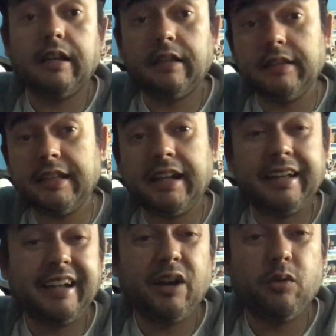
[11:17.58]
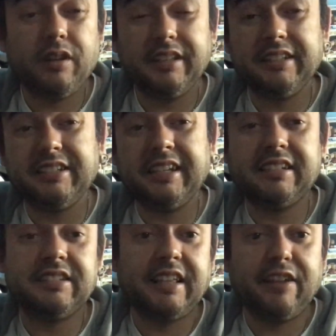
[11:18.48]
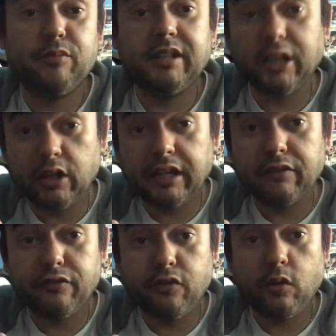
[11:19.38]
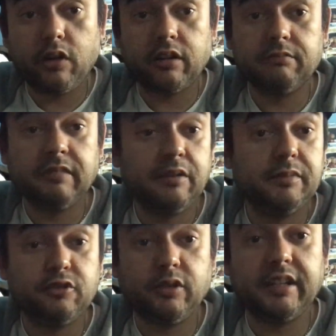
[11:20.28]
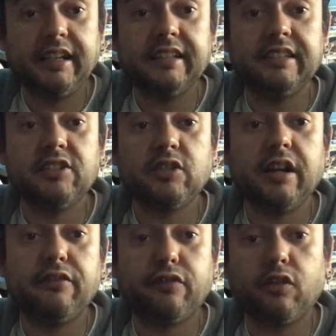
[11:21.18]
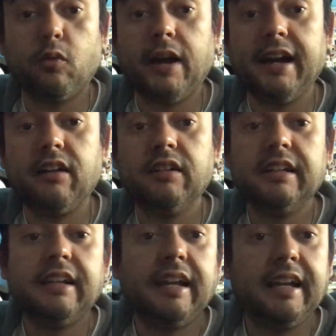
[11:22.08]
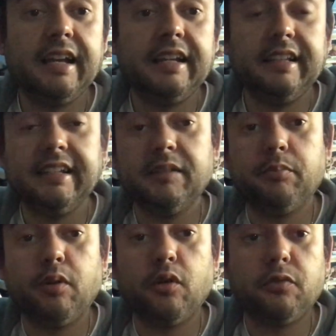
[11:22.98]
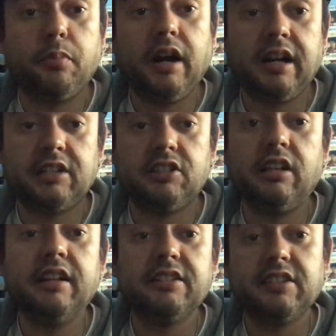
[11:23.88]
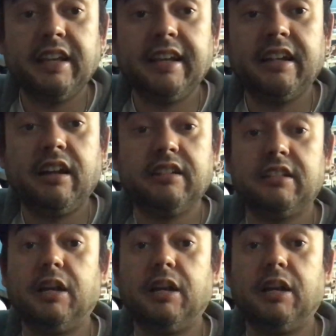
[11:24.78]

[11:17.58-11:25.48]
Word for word: And then I got one of the chasers that I've been looking for. I've been trying to get this guy for a while, and he hit both Box Lunch and Hot